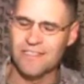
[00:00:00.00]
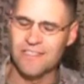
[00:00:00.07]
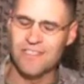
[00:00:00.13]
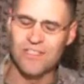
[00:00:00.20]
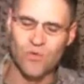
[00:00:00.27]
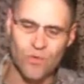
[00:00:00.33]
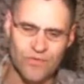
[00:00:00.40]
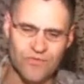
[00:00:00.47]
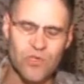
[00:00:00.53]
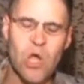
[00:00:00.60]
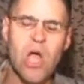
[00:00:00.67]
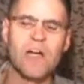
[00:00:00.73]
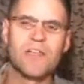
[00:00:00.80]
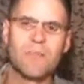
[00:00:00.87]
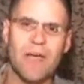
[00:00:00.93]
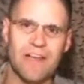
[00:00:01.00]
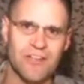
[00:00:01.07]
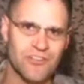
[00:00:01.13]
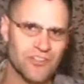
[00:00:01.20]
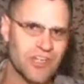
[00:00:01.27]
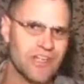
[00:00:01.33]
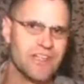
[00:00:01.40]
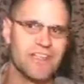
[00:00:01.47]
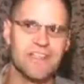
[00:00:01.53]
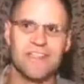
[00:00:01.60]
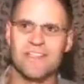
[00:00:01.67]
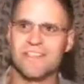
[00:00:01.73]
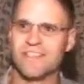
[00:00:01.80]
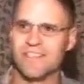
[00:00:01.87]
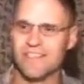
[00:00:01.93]
we've talked about
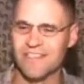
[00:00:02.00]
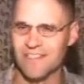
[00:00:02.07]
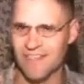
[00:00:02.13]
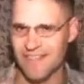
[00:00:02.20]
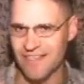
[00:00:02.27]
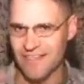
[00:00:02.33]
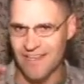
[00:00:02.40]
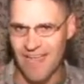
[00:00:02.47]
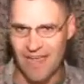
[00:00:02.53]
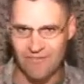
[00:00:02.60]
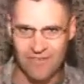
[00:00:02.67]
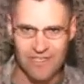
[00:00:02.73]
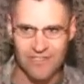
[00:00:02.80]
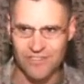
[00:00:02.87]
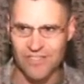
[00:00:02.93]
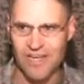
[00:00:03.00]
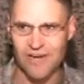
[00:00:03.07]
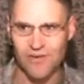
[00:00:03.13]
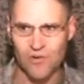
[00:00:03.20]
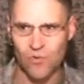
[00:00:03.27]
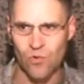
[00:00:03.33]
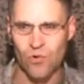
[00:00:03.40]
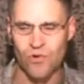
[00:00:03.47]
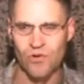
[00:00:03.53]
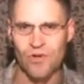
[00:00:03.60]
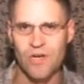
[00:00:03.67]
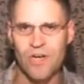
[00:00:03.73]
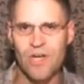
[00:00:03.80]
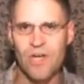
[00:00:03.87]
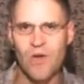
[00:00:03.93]
agendas and having a standard order.
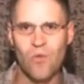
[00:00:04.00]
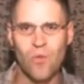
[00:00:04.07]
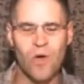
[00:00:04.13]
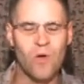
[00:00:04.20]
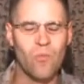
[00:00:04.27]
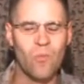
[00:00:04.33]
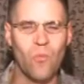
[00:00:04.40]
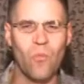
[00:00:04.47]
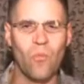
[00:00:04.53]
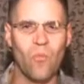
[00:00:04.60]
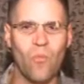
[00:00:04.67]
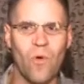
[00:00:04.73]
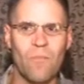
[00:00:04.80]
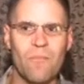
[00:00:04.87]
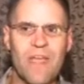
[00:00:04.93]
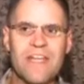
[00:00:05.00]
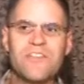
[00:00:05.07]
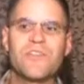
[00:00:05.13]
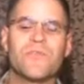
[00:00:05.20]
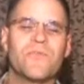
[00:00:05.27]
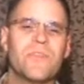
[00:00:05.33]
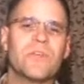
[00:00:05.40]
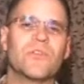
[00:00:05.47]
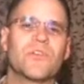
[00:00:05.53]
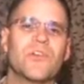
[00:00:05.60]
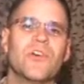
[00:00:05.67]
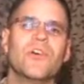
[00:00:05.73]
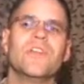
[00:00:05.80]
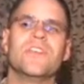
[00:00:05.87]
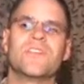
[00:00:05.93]
What makes you feel
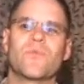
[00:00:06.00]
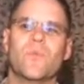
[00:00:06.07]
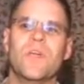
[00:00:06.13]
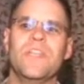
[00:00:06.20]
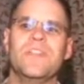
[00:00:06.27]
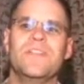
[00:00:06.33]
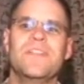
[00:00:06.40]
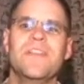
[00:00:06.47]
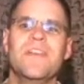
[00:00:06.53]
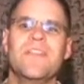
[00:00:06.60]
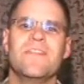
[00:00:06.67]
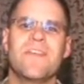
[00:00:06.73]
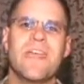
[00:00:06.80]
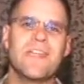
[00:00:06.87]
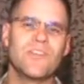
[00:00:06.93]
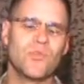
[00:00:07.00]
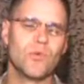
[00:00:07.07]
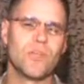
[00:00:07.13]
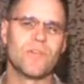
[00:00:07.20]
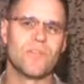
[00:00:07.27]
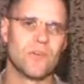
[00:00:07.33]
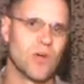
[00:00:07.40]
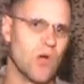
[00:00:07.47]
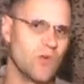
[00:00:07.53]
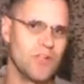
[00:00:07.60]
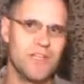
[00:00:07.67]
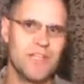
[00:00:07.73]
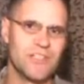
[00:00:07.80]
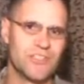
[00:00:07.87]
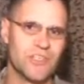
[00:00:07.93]
good is when they do it of their own
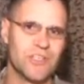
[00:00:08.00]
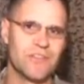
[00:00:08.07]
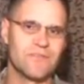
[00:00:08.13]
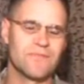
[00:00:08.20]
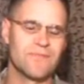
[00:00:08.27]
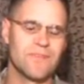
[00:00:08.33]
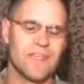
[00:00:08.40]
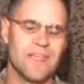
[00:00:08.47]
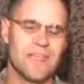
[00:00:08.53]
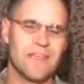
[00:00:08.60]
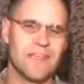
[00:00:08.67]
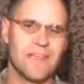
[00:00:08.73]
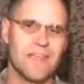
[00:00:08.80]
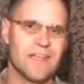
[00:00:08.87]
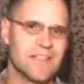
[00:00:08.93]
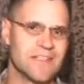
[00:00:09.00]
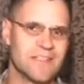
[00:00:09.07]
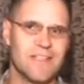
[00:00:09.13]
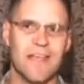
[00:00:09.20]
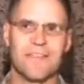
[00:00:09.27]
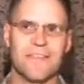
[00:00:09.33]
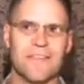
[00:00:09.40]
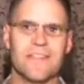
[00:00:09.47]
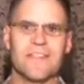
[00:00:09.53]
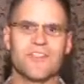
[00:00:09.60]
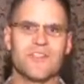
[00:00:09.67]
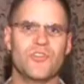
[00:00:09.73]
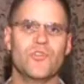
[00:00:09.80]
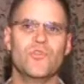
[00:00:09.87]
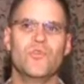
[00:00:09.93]
initiative, and it's nothing
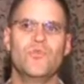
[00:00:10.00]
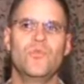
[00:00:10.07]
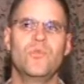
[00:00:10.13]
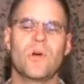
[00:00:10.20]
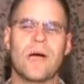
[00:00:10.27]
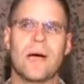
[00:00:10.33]
that you